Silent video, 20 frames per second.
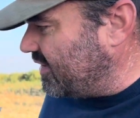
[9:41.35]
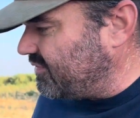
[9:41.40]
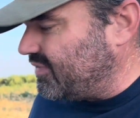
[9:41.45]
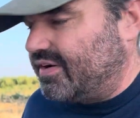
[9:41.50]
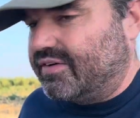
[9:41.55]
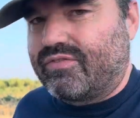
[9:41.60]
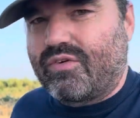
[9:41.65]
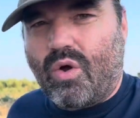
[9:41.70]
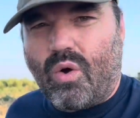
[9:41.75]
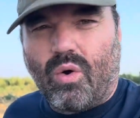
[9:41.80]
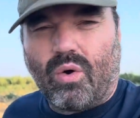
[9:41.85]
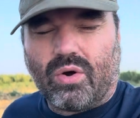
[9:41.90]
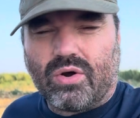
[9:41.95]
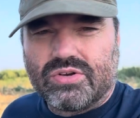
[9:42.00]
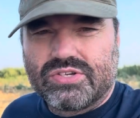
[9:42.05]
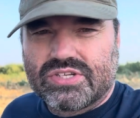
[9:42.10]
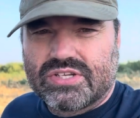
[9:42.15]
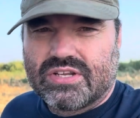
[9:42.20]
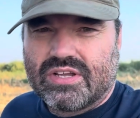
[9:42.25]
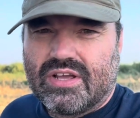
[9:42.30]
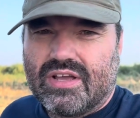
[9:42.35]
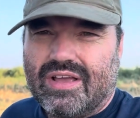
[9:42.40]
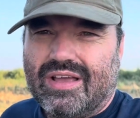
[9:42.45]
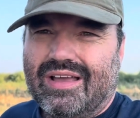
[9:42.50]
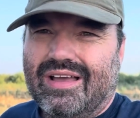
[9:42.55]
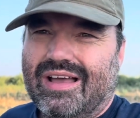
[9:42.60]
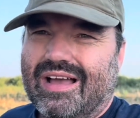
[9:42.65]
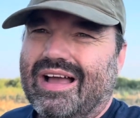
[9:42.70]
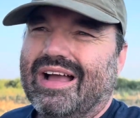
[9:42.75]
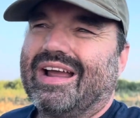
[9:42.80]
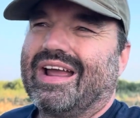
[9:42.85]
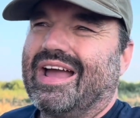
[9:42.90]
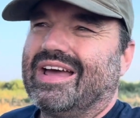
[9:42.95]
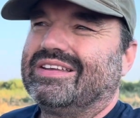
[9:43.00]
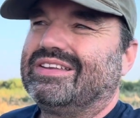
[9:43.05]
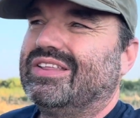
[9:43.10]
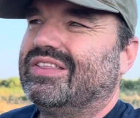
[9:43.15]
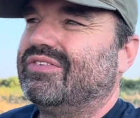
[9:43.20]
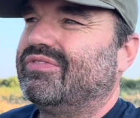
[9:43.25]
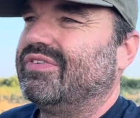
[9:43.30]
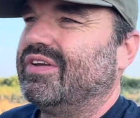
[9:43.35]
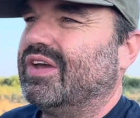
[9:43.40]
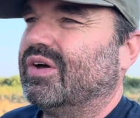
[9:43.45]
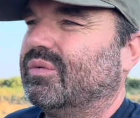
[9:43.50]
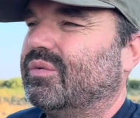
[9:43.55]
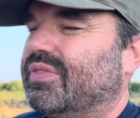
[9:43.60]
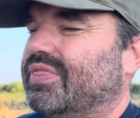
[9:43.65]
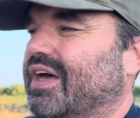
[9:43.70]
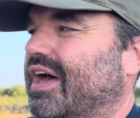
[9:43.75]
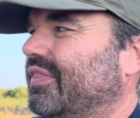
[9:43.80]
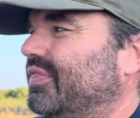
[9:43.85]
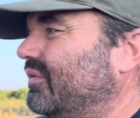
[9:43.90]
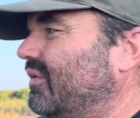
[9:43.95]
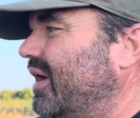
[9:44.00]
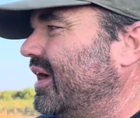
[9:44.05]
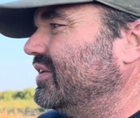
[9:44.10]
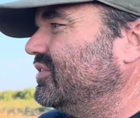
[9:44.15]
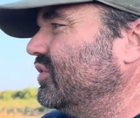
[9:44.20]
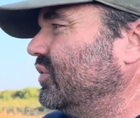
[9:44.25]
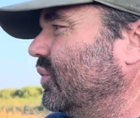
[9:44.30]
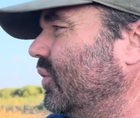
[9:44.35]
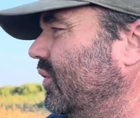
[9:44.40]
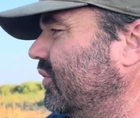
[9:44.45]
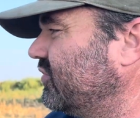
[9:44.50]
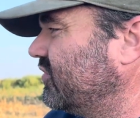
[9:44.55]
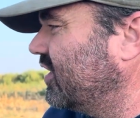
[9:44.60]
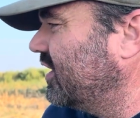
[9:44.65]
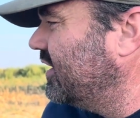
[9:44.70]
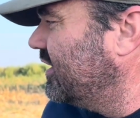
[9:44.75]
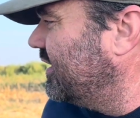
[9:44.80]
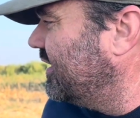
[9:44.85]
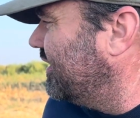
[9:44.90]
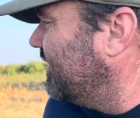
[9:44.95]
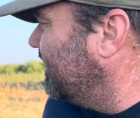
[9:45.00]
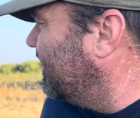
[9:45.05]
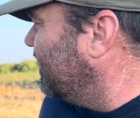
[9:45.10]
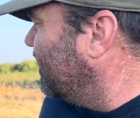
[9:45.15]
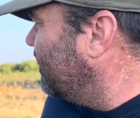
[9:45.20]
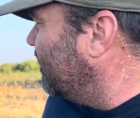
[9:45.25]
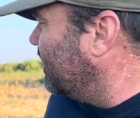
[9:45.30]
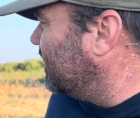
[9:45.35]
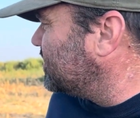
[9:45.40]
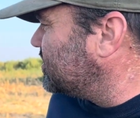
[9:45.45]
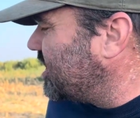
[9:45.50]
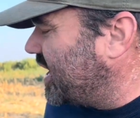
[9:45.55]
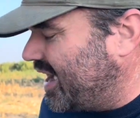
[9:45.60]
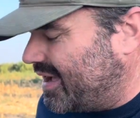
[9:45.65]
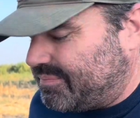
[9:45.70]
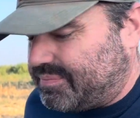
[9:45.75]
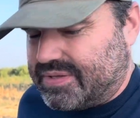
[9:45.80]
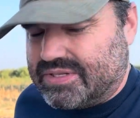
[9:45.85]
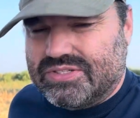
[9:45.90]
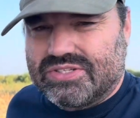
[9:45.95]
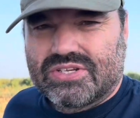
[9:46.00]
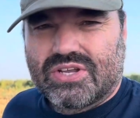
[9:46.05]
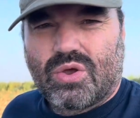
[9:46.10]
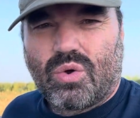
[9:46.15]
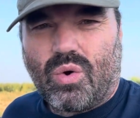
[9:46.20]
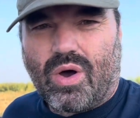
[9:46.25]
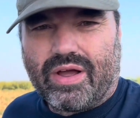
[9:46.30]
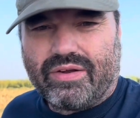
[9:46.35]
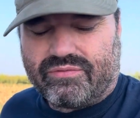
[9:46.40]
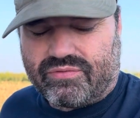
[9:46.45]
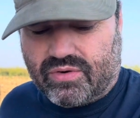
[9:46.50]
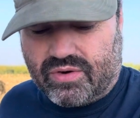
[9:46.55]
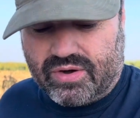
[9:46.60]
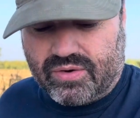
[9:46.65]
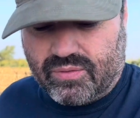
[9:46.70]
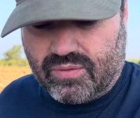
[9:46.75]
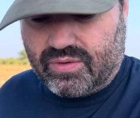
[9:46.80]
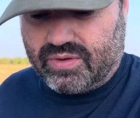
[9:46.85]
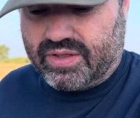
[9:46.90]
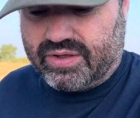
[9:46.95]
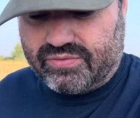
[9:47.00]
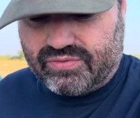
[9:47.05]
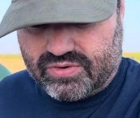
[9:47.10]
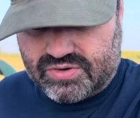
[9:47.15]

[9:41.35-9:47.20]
And of course, I got to the field without the right tools, which happens quite frequently for